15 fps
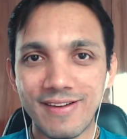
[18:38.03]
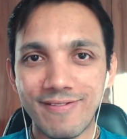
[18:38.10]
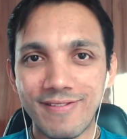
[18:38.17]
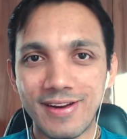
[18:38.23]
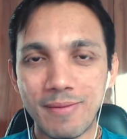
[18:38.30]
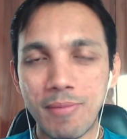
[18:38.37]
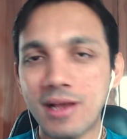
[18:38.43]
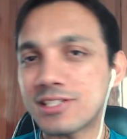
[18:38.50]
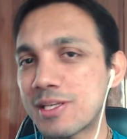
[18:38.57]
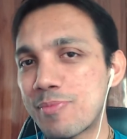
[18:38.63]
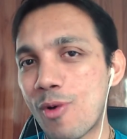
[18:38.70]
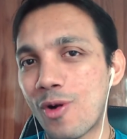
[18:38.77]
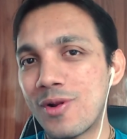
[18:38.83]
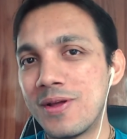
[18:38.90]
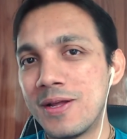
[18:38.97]
in
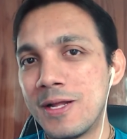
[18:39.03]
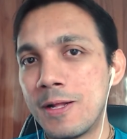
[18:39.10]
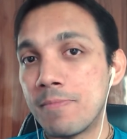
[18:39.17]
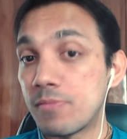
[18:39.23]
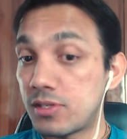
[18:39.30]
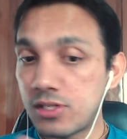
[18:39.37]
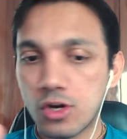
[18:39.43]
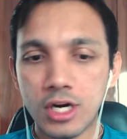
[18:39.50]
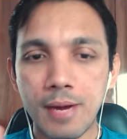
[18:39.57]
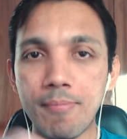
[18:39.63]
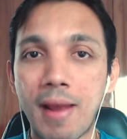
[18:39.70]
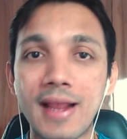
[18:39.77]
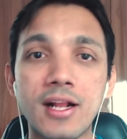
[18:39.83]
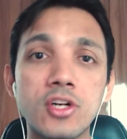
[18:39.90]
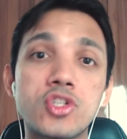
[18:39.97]
basketball. Look at
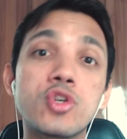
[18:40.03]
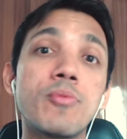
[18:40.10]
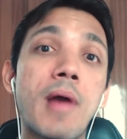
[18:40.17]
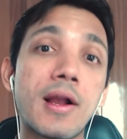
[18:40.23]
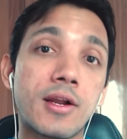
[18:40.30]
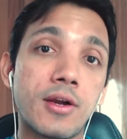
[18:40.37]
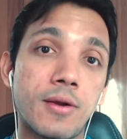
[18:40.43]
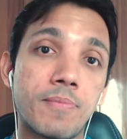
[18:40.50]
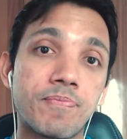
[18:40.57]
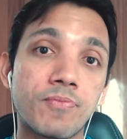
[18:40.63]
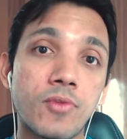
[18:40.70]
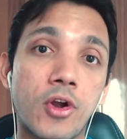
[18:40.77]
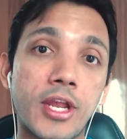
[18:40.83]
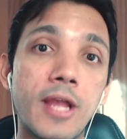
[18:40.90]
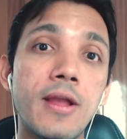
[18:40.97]
Michael Schumacher.
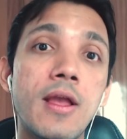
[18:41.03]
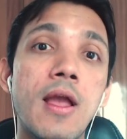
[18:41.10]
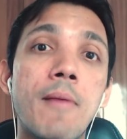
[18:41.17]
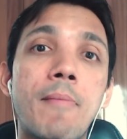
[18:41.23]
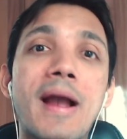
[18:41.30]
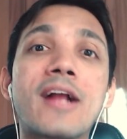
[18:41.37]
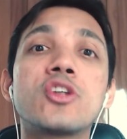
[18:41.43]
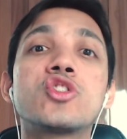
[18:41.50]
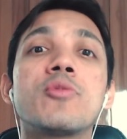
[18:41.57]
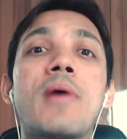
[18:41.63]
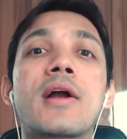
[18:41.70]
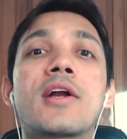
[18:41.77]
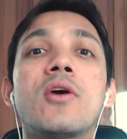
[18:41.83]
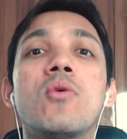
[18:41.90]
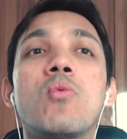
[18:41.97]
Okay, Michael
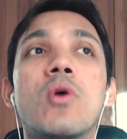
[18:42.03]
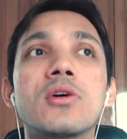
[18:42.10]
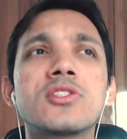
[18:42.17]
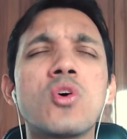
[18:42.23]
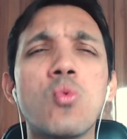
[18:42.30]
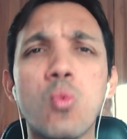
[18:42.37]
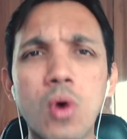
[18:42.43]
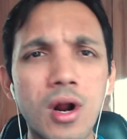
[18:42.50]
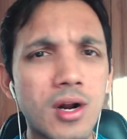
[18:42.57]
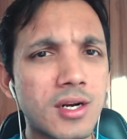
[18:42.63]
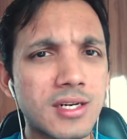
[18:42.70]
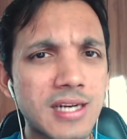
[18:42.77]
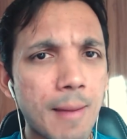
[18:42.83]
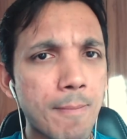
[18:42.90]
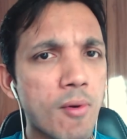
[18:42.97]
Schumacher was the
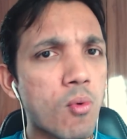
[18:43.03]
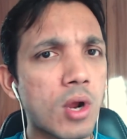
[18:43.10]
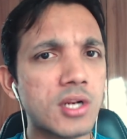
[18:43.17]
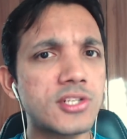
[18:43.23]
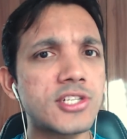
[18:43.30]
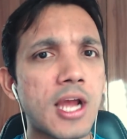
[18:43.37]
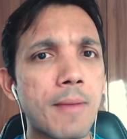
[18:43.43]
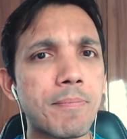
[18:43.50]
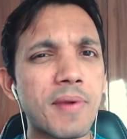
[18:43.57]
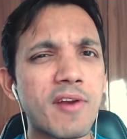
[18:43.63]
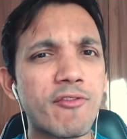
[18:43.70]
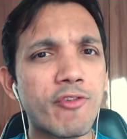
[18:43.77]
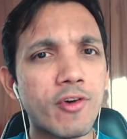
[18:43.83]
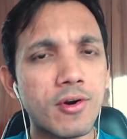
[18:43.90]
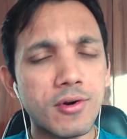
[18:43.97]
world #1 champion
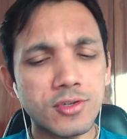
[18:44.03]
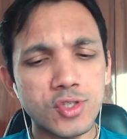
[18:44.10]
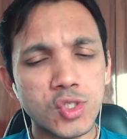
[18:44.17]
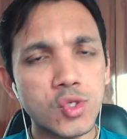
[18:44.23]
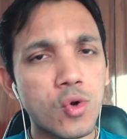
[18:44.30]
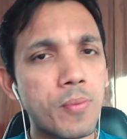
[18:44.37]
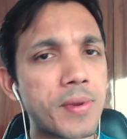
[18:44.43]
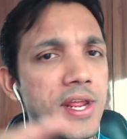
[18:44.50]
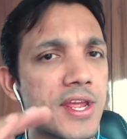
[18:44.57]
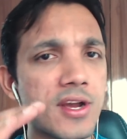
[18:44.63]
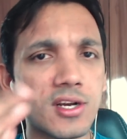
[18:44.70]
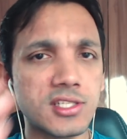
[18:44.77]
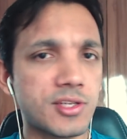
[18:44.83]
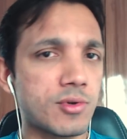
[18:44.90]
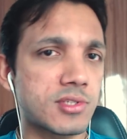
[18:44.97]
for so many
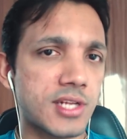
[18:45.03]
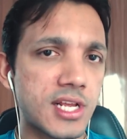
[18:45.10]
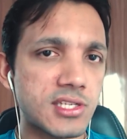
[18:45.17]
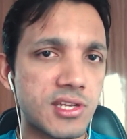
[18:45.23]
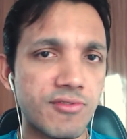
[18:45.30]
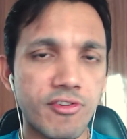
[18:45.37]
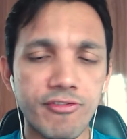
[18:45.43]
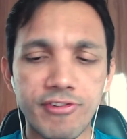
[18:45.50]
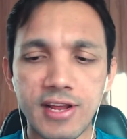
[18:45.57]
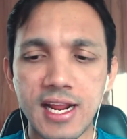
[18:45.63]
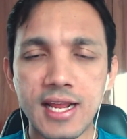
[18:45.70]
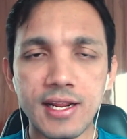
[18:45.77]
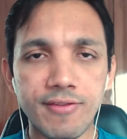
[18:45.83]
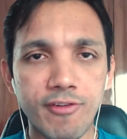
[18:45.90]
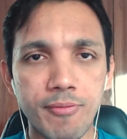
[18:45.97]
years. He was racing for
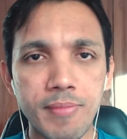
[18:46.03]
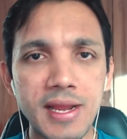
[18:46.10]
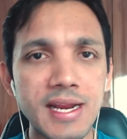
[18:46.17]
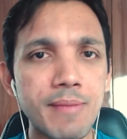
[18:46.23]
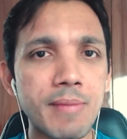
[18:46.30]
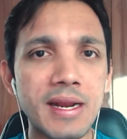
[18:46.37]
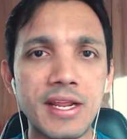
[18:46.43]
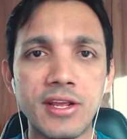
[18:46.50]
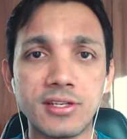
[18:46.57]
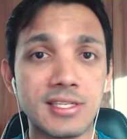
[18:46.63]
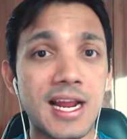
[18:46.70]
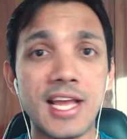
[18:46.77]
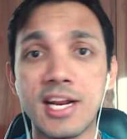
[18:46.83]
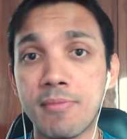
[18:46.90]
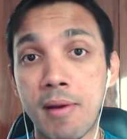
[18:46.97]
Ferrari for many years, and
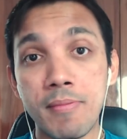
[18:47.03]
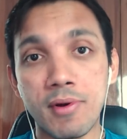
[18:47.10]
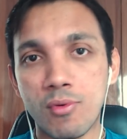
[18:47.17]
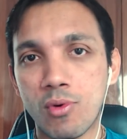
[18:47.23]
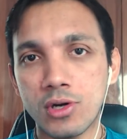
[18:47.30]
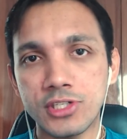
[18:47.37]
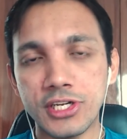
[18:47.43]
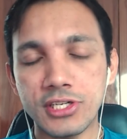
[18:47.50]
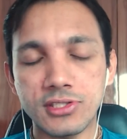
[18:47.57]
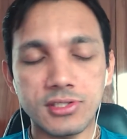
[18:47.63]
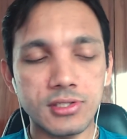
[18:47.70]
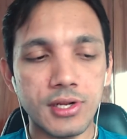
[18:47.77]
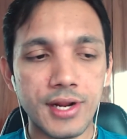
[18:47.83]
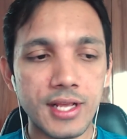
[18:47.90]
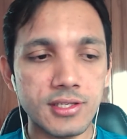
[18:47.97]
I remember watching
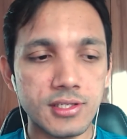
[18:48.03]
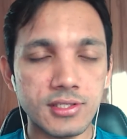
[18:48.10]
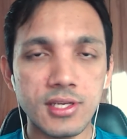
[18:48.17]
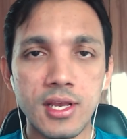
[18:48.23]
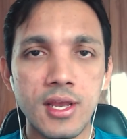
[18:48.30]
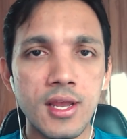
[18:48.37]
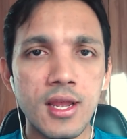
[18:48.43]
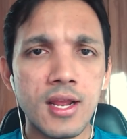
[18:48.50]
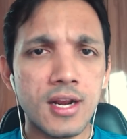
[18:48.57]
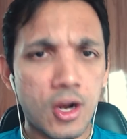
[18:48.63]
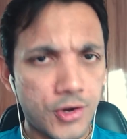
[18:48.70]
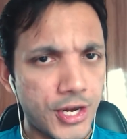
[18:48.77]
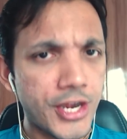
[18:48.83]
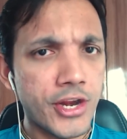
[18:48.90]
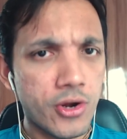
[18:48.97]
the races. Now,
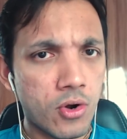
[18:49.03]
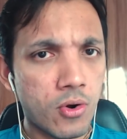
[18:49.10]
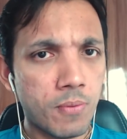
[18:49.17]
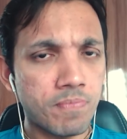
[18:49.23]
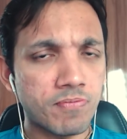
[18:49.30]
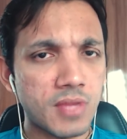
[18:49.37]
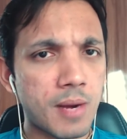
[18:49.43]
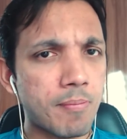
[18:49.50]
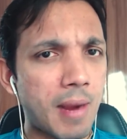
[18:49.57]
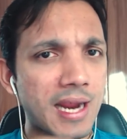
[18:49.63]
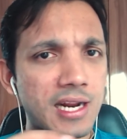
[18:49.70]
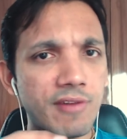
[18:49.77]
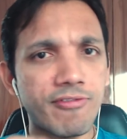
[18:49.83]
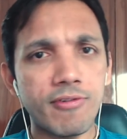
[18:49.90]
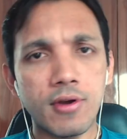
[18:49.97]
did you know that
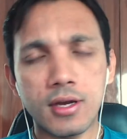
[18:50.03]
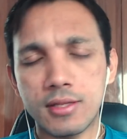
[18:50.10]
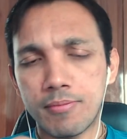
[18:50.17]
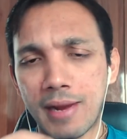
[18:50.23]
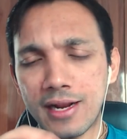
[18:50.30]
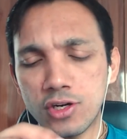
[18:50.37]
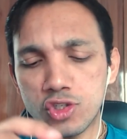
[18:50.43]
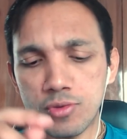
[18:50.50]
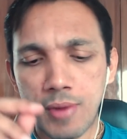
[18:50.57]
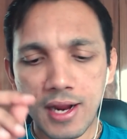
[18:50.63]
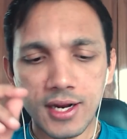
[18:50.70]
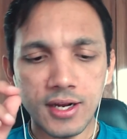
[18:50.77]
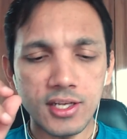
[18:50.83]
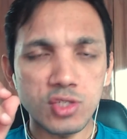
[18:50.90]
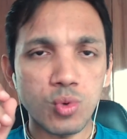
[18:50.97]
Michael
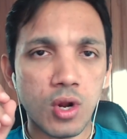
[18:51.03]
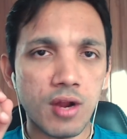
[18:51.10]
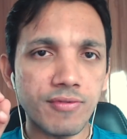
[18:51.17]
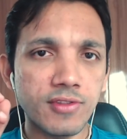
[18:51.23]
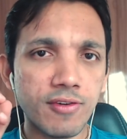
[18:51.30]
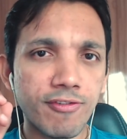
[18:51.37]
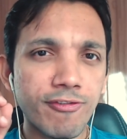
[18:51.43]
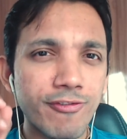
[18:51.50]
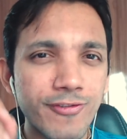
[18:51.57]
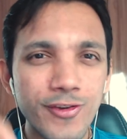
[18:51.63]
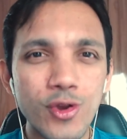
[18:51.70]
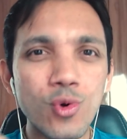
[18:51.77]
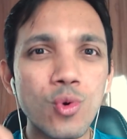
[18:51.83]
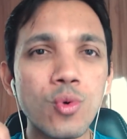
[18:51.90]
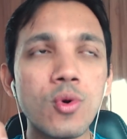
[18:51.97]
Schumacher is one of the
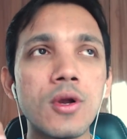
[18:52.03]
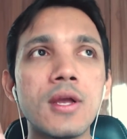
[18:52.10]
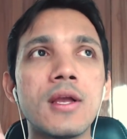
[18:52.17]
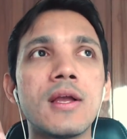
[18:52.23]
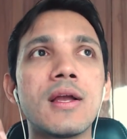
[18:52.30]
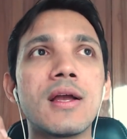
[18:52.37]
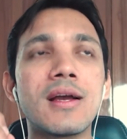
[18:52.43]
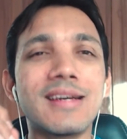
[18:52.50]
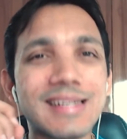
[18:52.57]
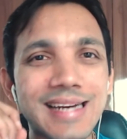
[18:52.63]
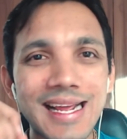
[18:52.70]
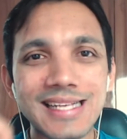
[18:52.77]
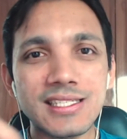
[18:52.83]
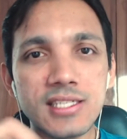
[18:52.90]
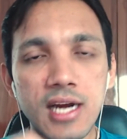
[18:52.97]
few
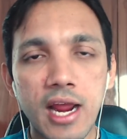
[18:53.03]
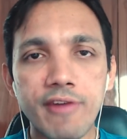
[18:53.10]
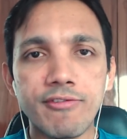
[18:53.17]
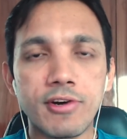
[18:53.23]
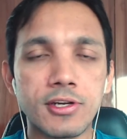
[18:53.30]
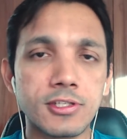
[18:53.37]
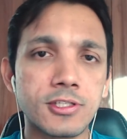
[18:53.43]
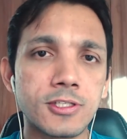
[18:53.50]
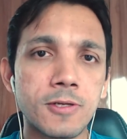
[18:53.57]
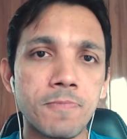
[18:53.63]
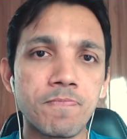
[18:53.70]
race drivers